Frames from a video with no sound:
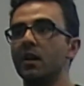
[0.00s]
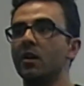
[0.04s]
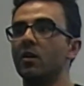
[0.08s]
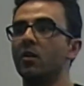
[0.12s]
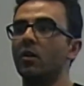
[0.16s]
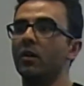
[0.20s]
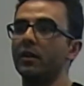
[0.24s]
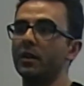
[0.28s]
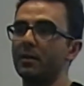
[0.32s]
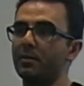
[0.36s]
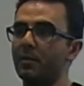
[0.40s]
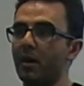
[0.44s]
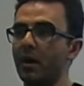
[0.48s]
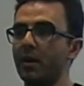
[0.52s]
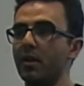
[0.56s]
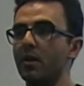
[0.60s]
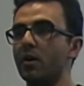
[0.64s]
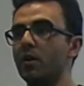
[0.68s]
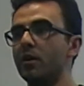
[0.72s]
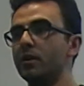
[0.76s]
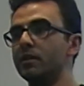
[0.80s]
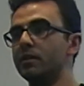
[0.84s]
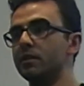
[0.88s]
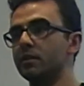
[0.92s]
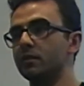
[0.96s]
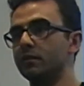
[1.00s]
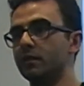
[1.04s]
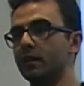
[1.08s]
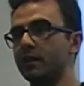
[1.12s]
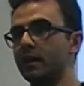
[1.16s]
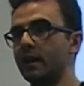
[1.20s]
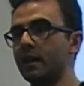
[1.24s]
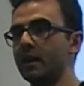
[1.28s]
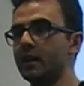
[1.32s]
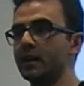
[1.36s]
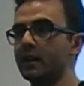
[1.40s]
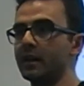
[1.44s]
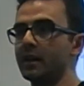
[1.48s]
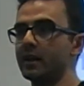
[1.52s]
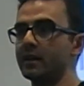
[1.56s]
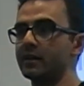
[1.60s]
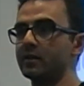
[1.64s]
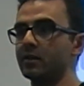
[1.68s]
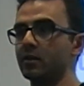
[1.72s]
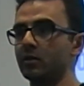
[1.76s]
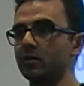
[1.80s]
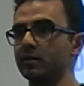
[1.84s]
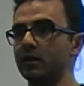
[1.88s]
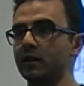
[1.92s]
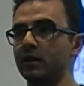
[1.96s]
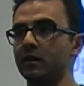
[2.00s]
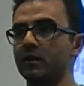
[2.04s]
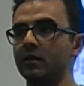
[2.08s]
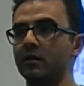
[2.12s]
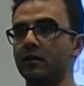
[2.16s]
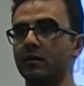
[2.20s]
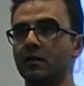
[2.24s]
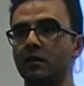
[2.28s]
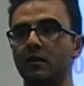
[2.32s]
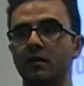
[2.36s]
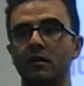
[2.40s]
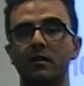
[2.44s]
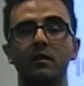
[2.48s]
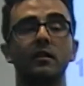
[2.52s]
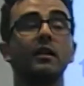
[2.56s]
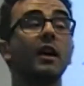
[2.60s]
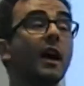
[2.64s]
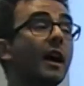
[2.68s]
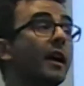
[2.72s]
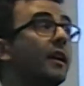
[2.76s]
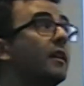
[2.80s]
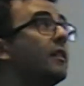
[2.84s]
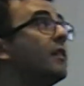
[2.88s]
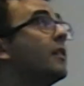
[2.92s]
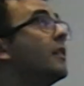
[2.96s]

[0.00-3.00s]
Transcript: on the priority on the data that is holding. Okay.